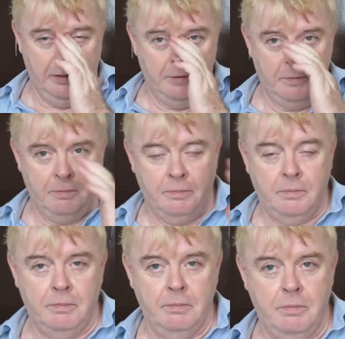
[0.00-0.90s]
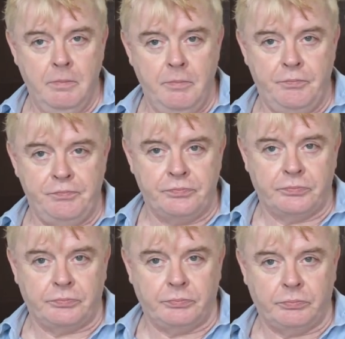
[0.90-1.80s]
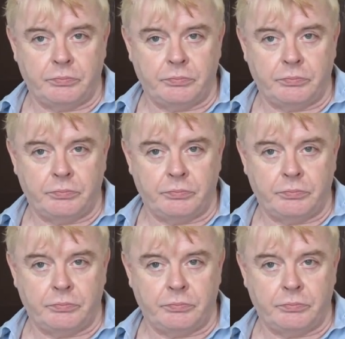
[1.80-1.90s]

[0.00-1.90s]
Nobody speaks.